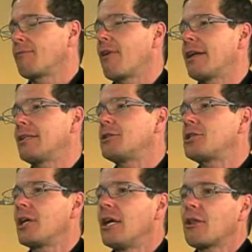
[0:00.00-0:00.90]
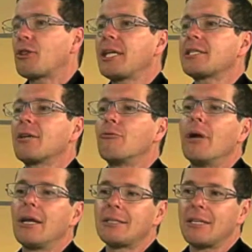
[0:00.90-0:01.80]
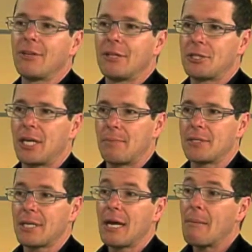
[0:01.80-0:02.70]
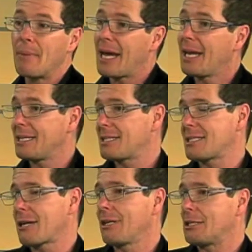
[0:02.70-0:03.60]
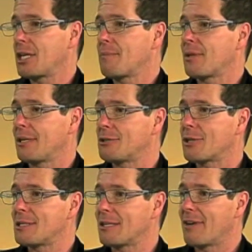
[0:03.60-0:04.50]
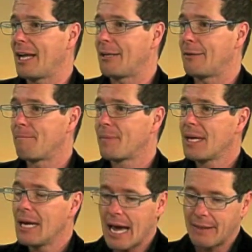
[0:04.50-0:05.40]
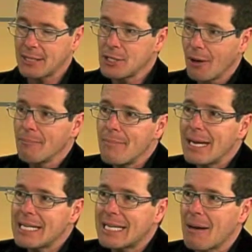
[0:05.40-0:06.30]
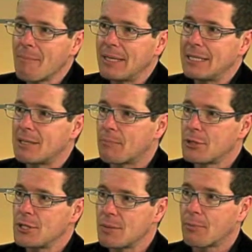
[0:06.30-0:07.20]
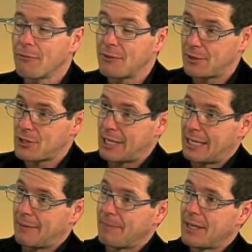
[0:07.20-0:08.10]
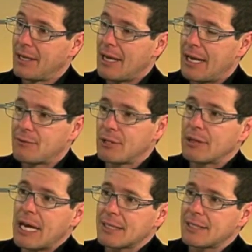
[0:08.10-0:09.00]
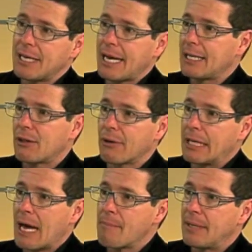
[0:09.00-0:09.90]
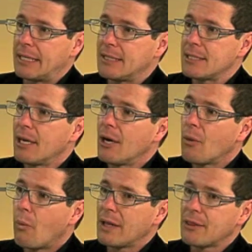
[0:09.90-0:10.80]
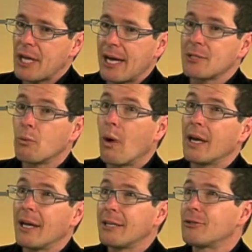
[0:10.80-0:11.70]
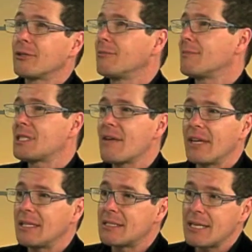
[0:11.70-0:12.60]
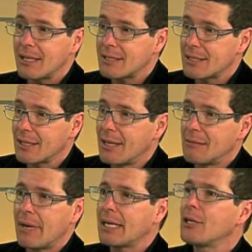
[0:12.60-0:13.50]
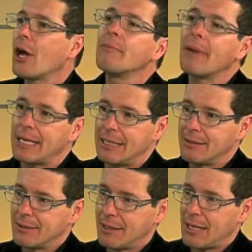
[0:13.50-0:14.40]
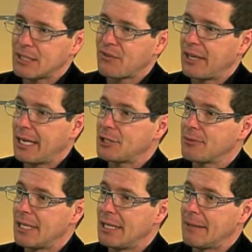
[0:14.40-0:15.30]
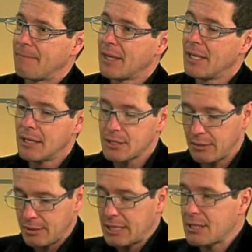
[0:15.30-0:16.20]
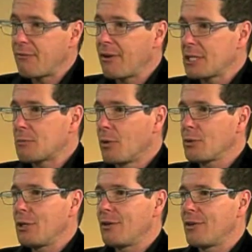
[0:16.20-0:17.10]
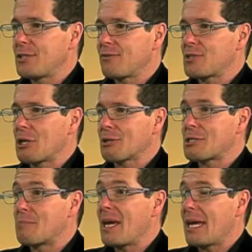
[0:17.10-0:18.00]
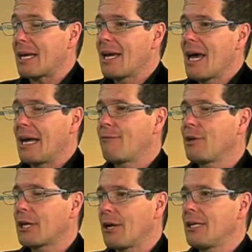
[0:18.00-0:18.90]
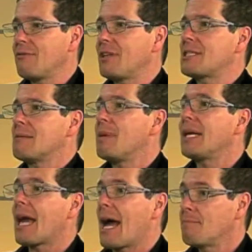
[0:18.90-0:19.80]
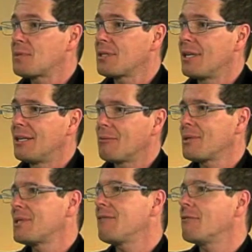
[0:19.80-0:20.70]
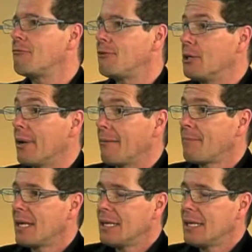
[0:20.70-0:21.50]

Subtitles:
I'm finding that the things that are relatively the cheapest but aren't necessarily cheaper than intrinsic value. And there's not many companies that produce a profit in Australia. Out of 2,083 companies, 1,176 made no money last financial year. So there's a very small universe of stocks to pick, and if you can only invest in big caps, well, there's even fewer.